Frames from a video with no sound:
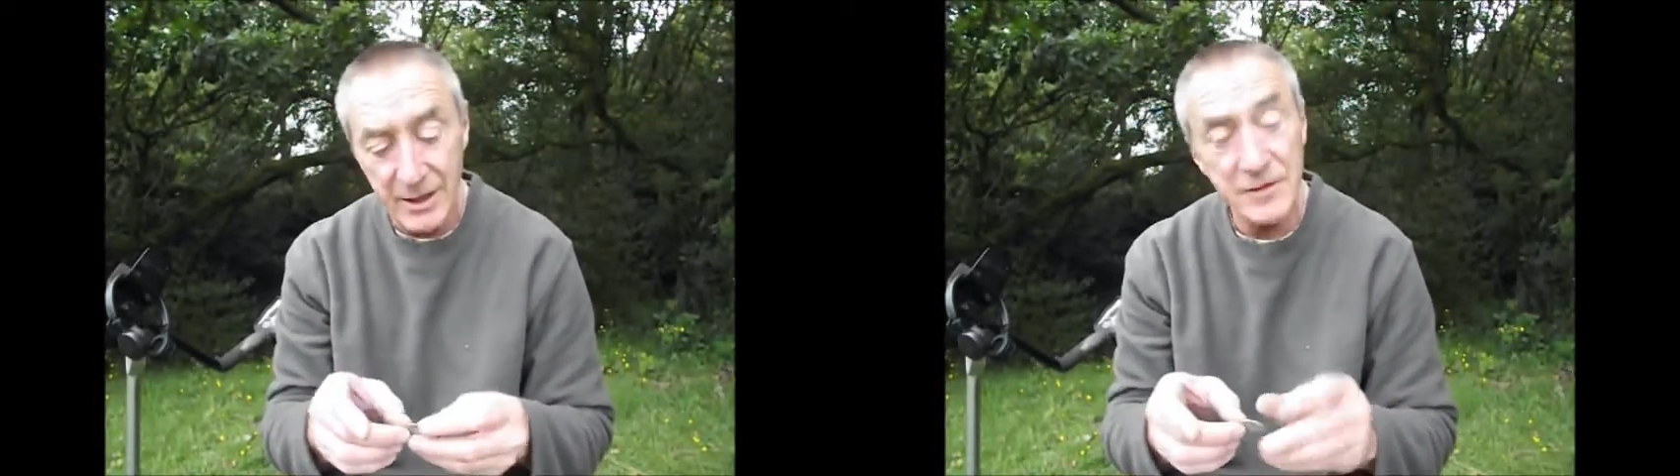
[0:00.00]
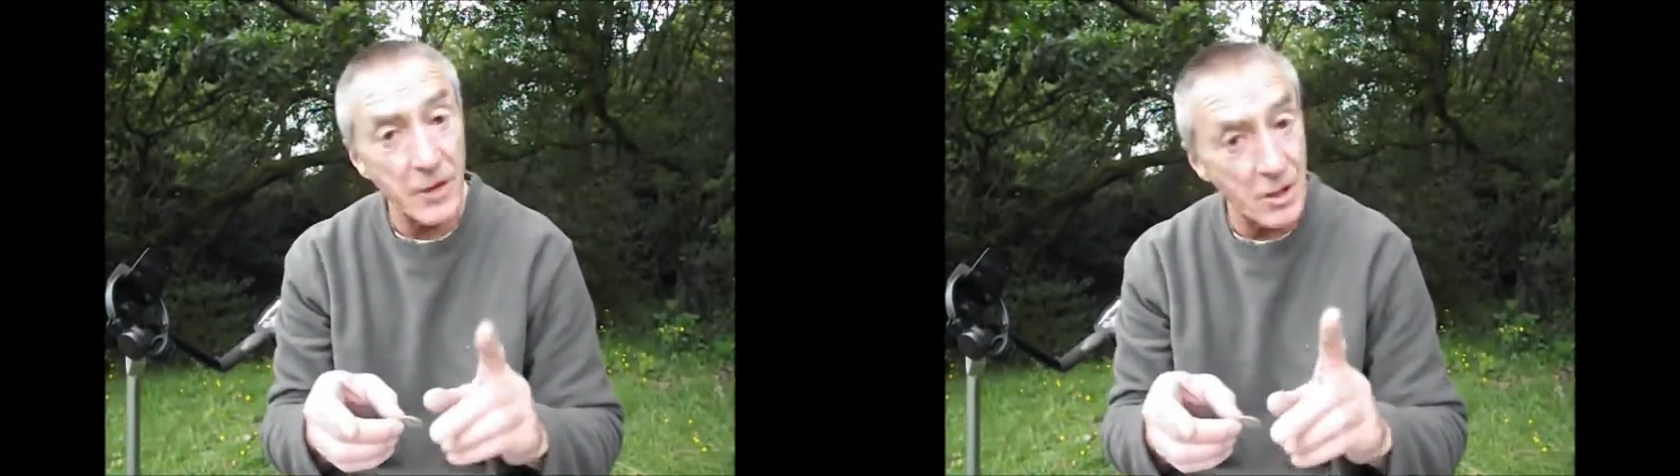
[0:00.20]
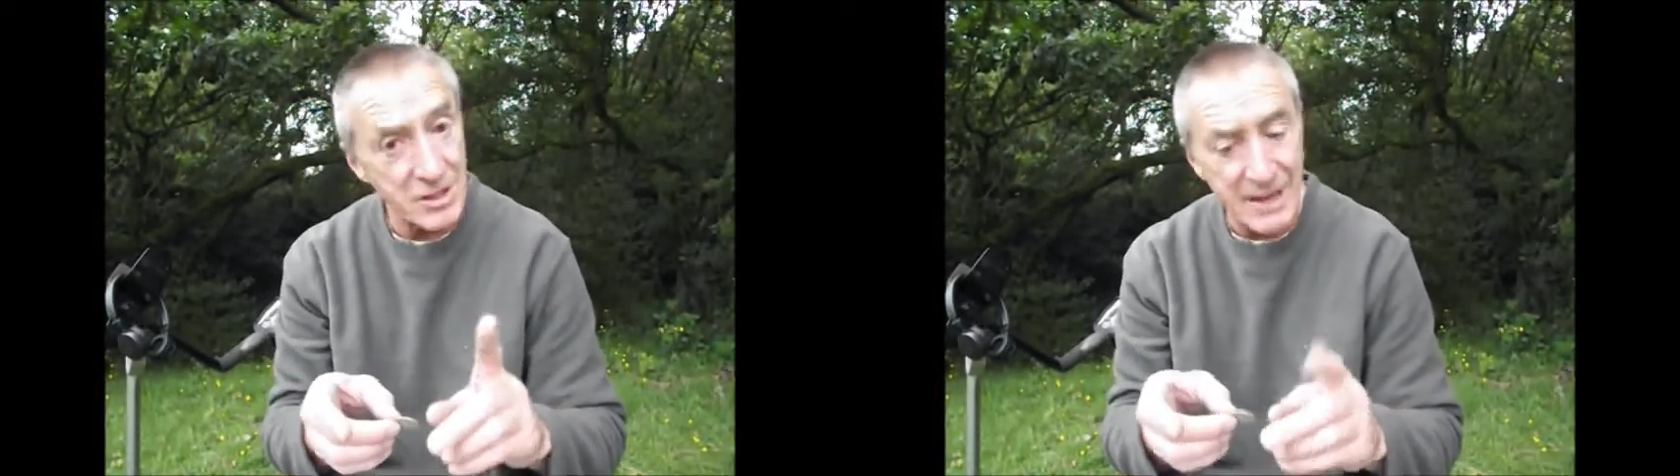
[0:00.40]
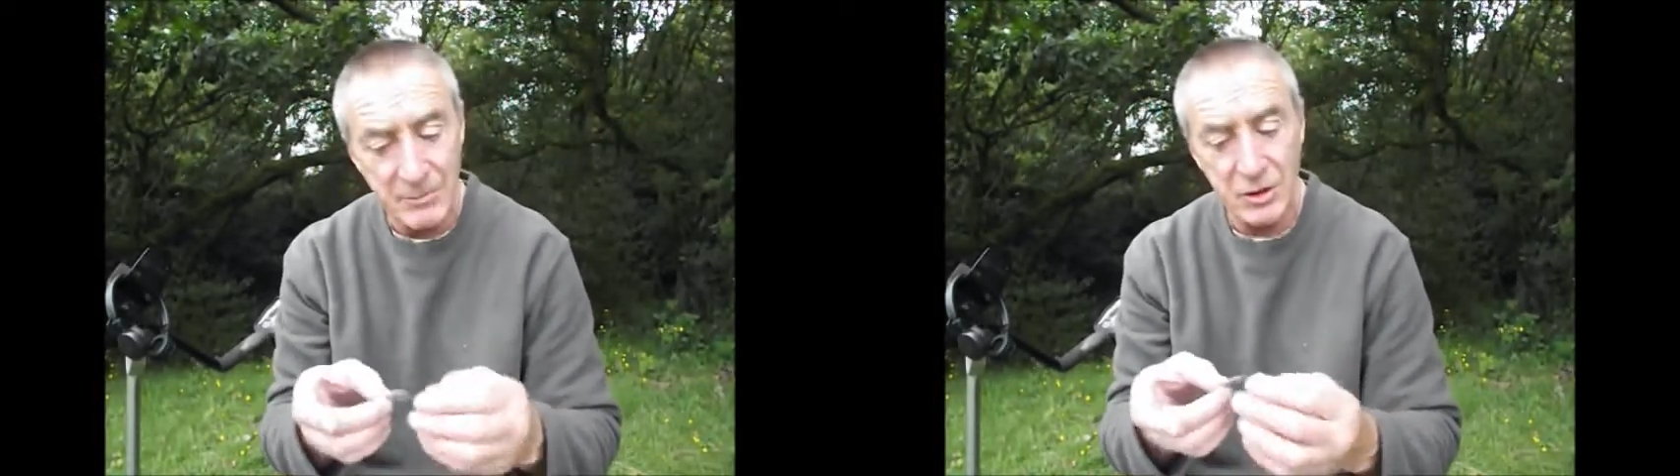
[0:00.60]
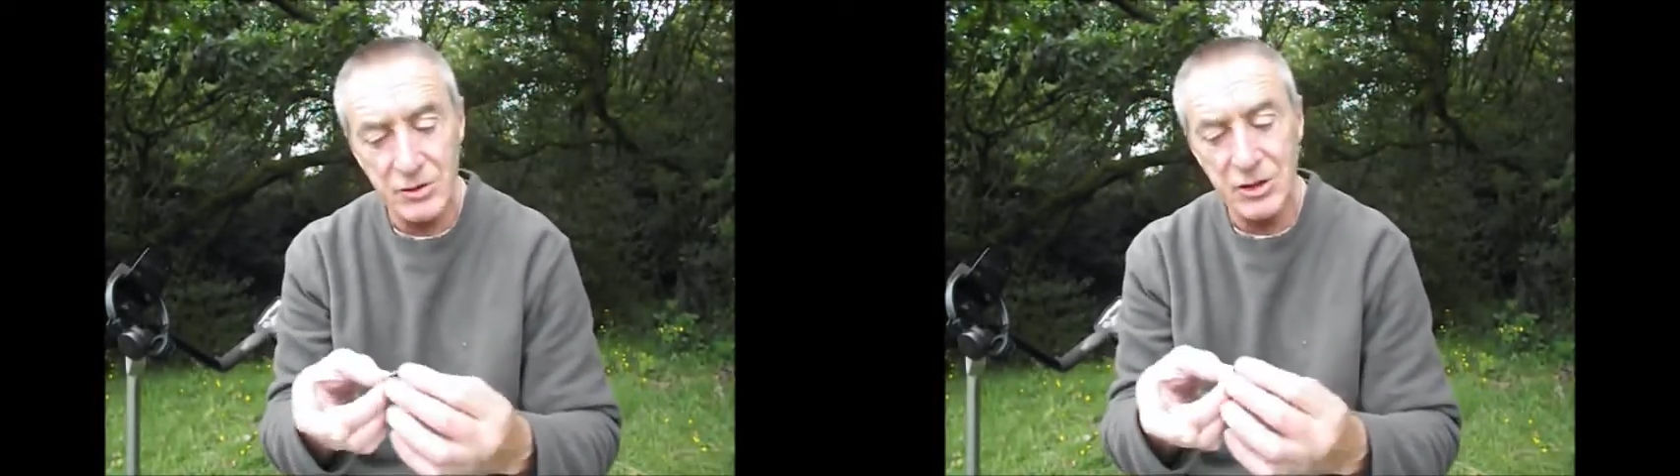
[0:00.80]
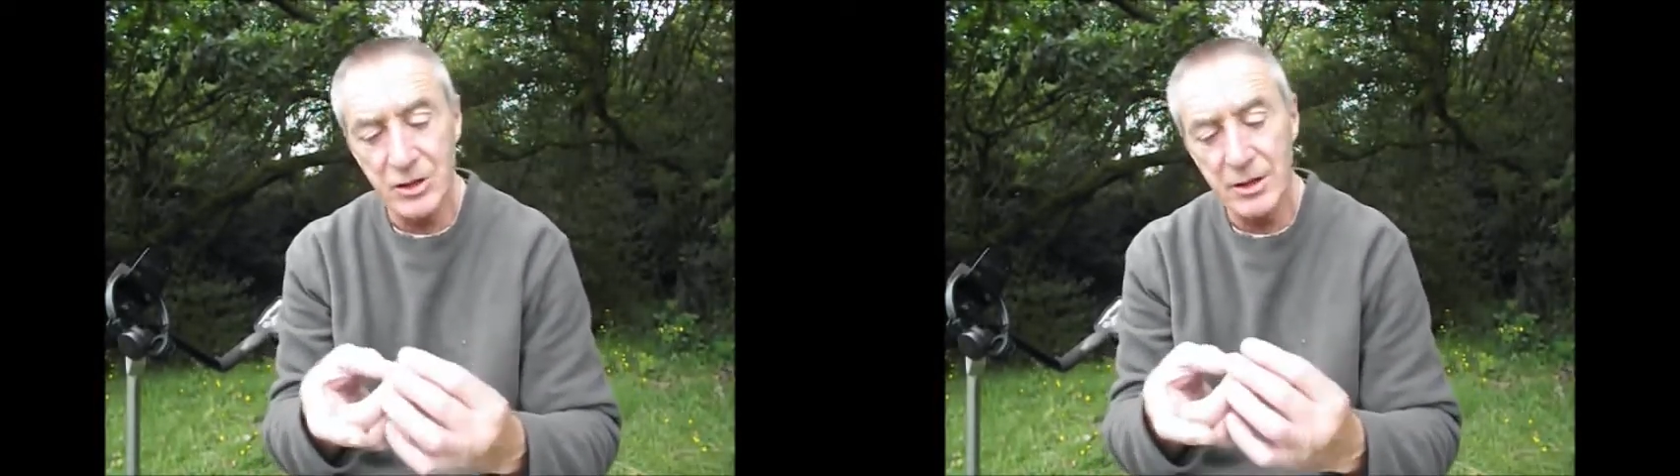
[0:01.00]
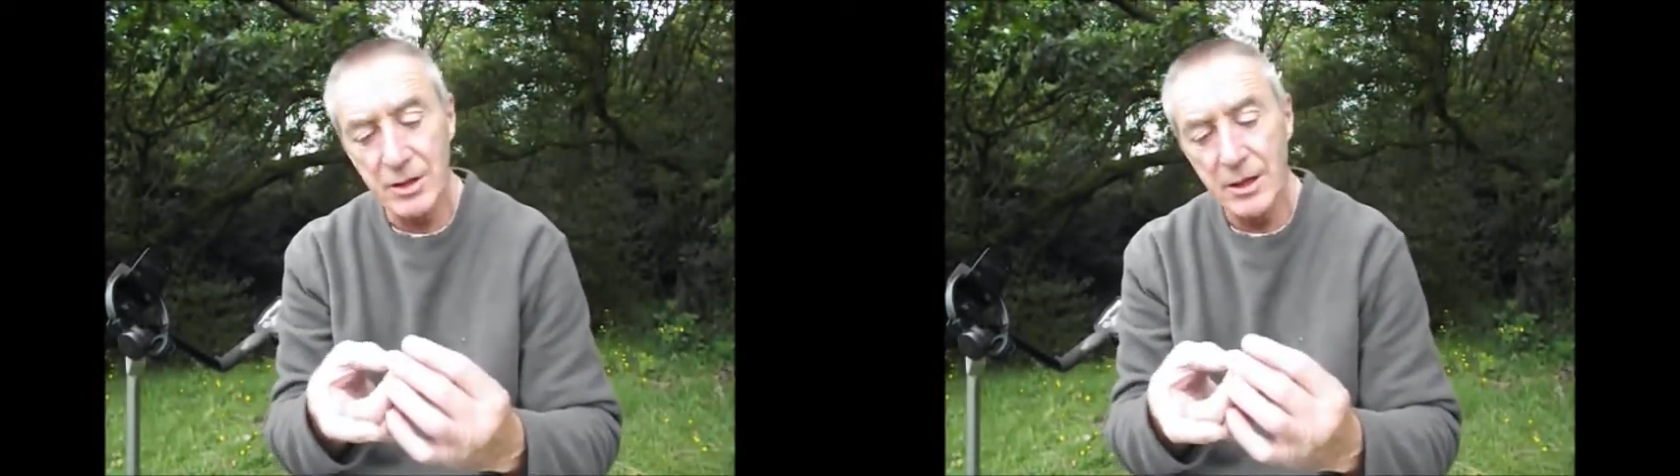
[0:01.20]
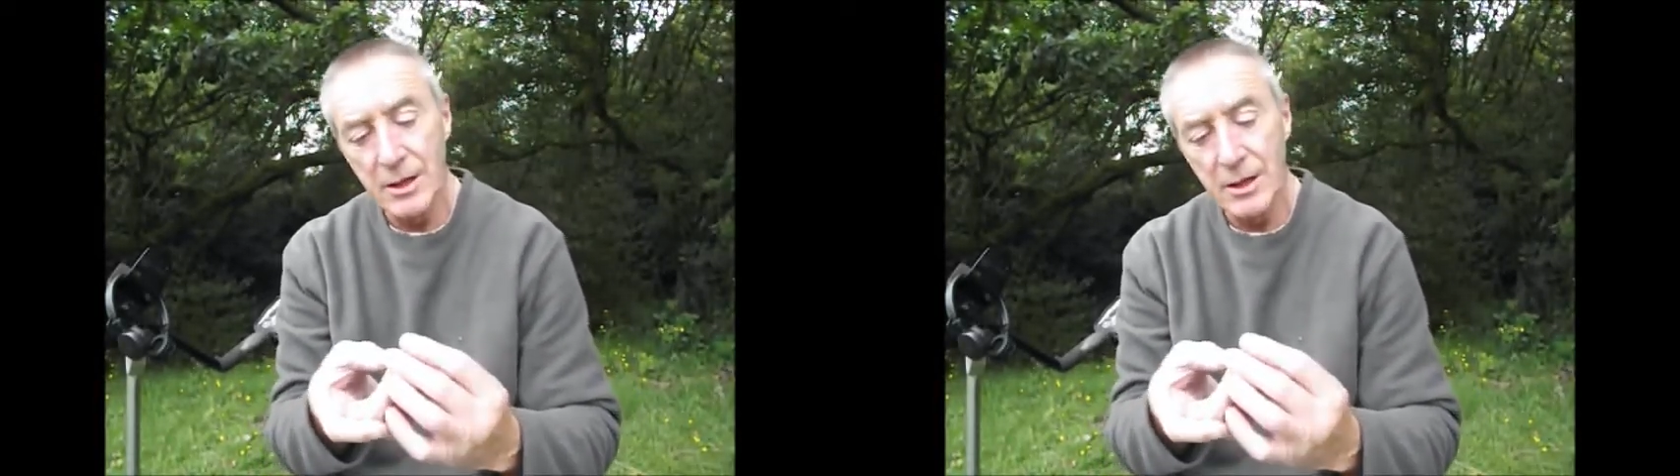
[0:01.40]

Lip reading: as far as I'm concerned,